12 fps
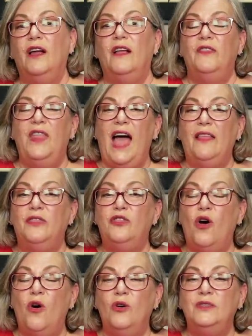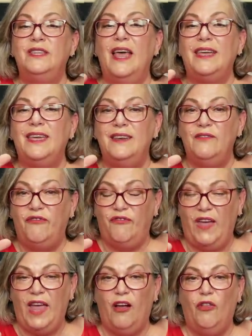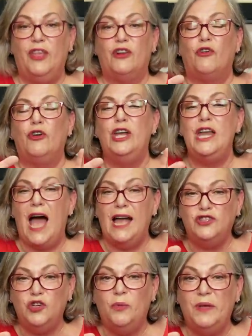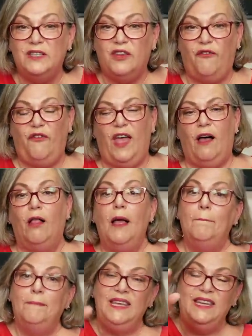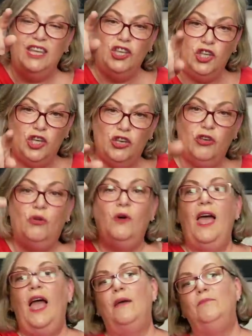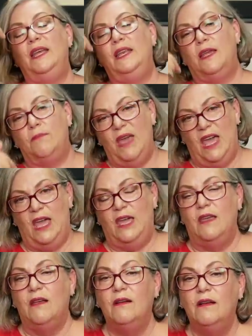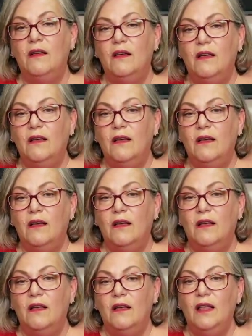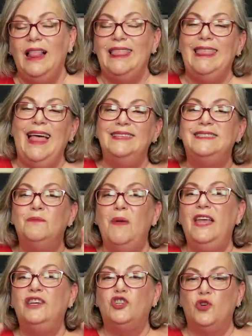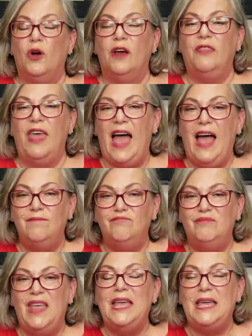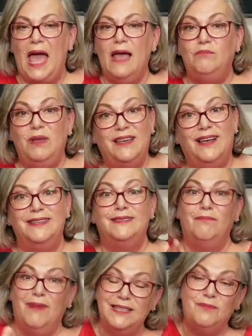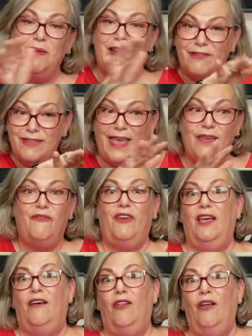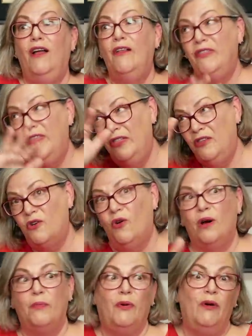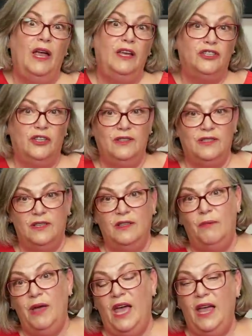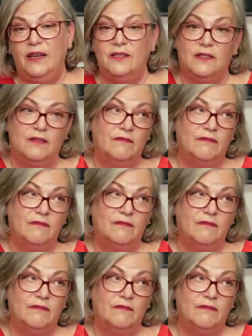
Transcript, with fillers: that those that can fail, that are not too big to fail, meaning you and meaning me, let's make sure that they can because much better they fail than the corporations and the banks.